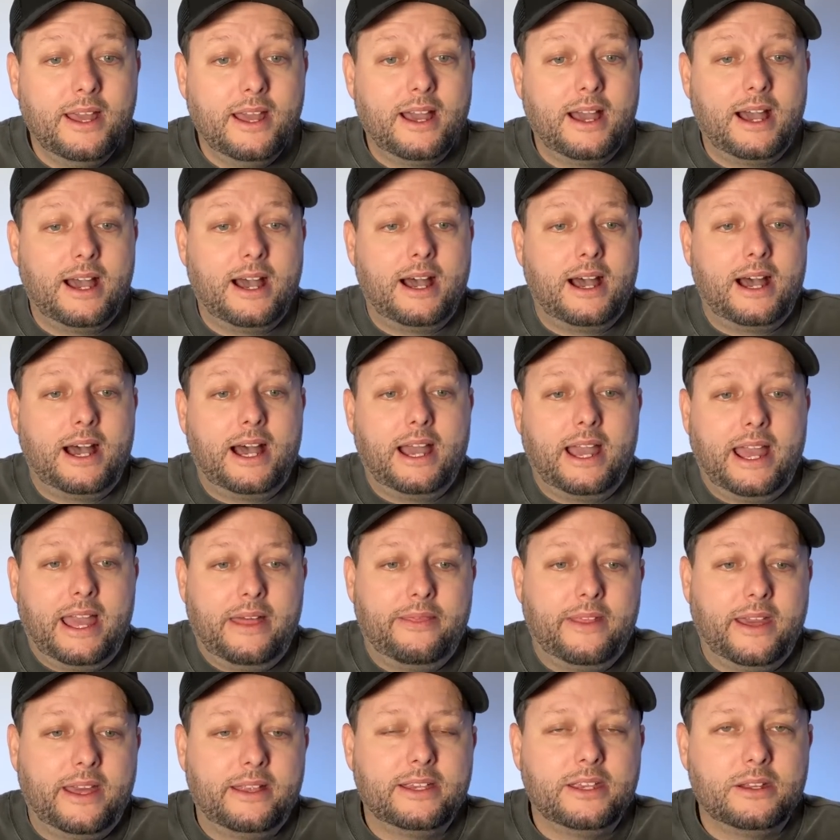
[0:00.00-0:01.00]

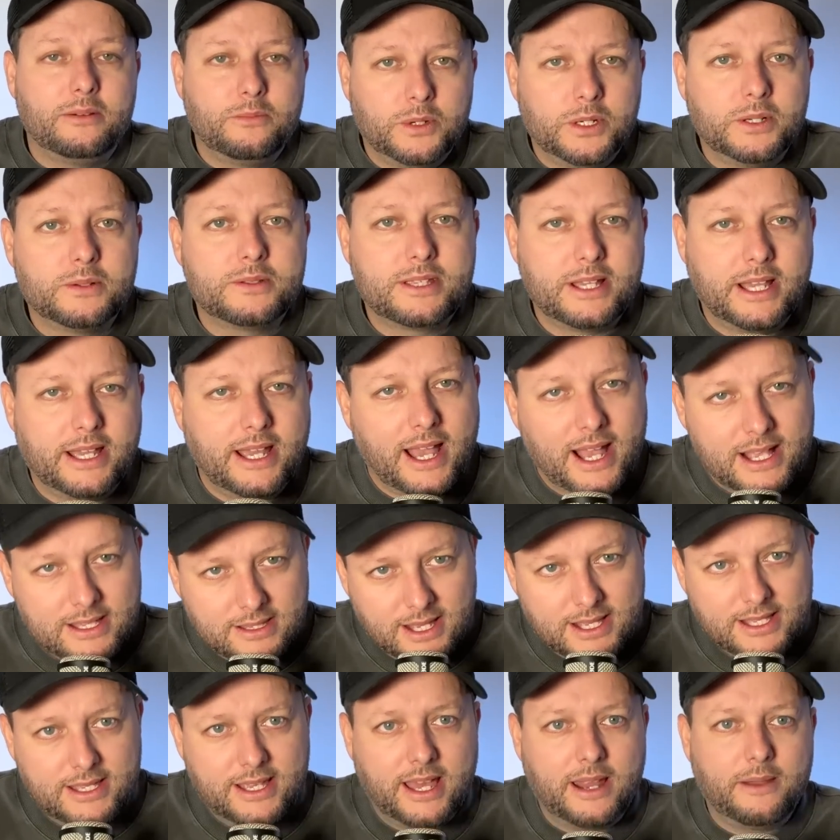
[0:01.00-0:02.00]
And then you will see, as I
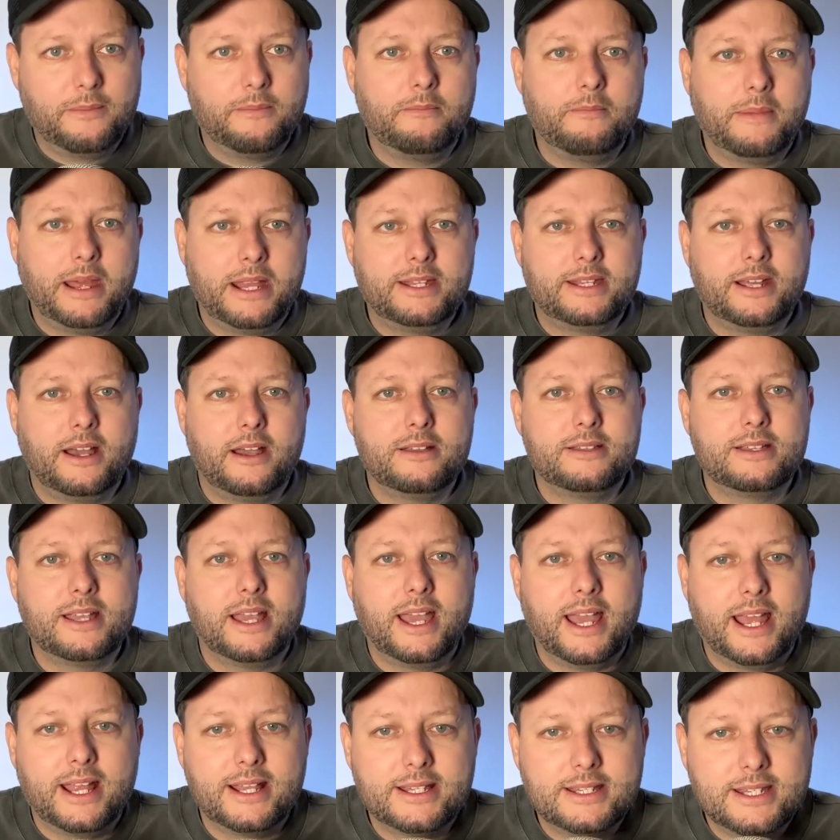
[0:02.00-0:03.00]
said,
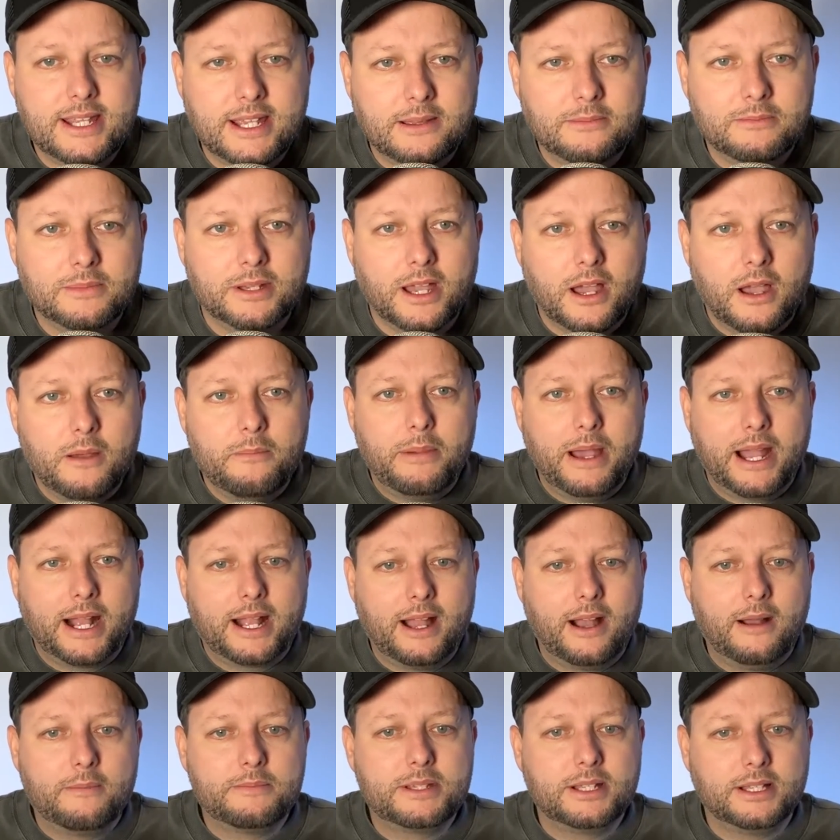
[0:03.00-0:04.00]
Mendoza and Tim go back
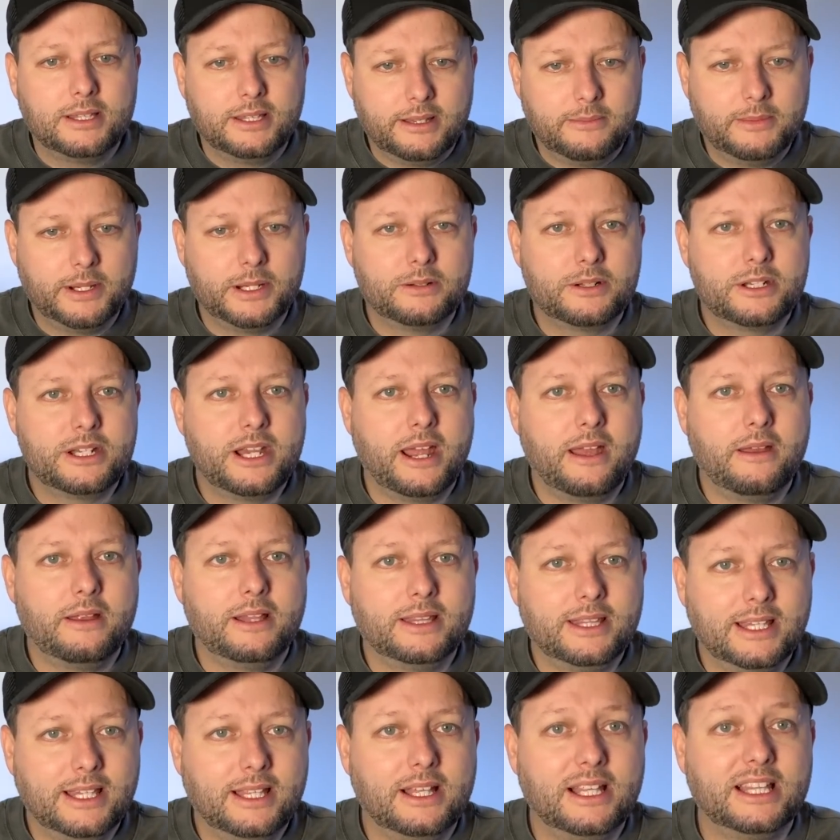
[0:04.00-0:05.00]
up to
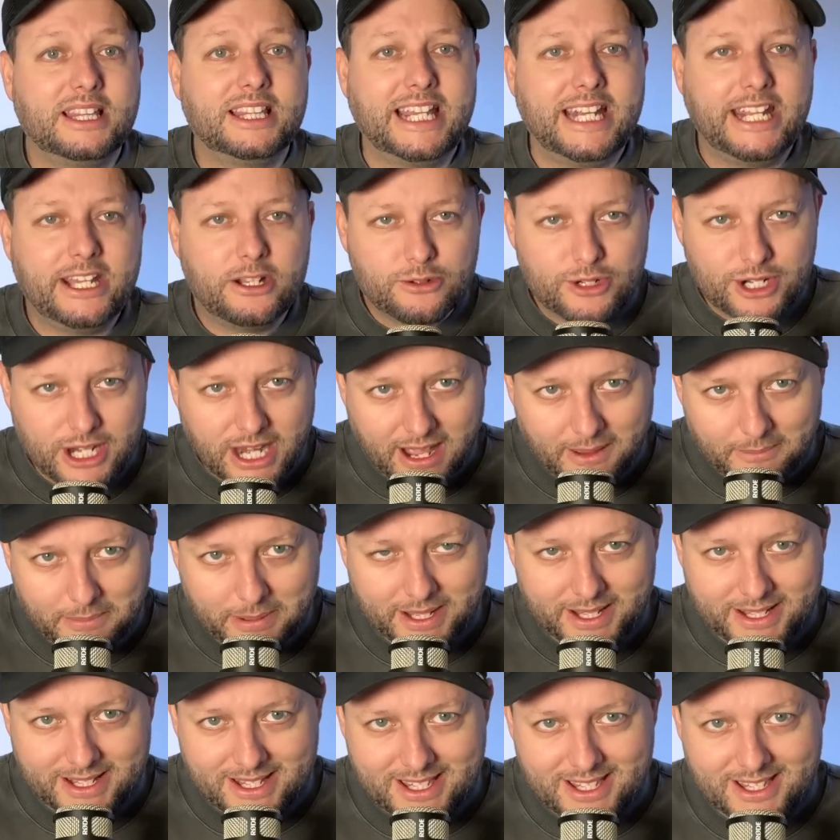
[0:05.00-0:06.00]
lineal
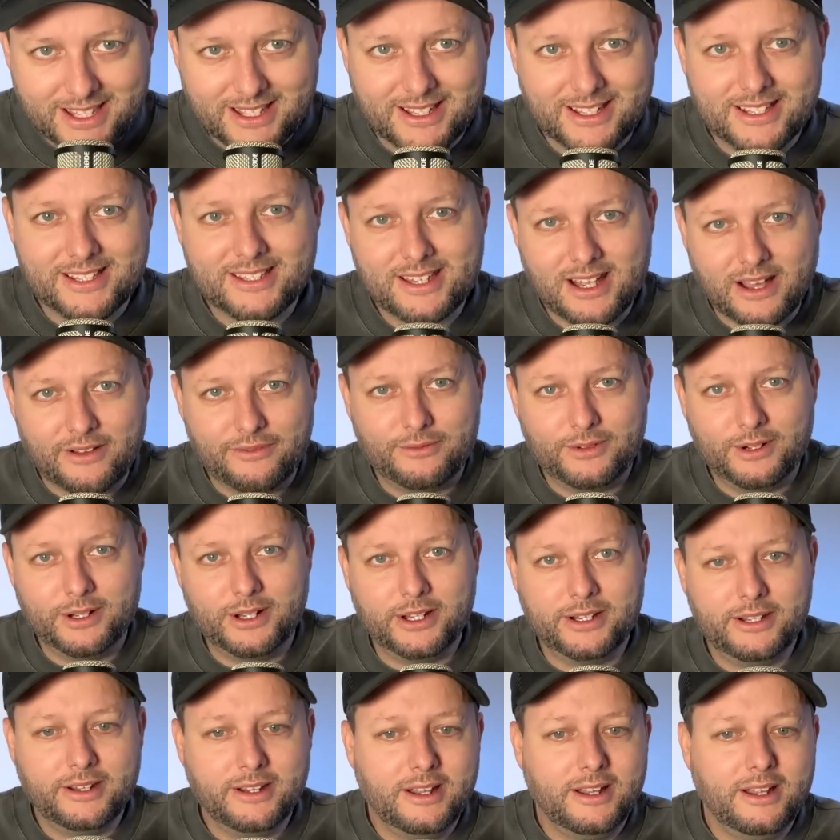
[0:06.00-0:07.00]
champions, tough word,